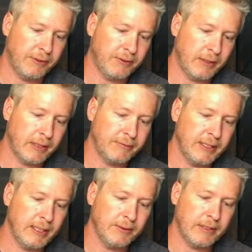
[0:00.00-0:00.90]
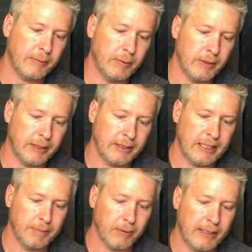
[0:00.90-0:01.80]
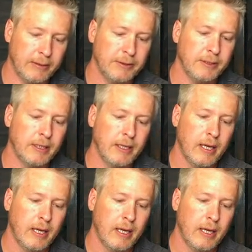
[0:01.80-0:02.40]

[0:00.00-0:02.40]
off a slug of yeast that we want to keep around,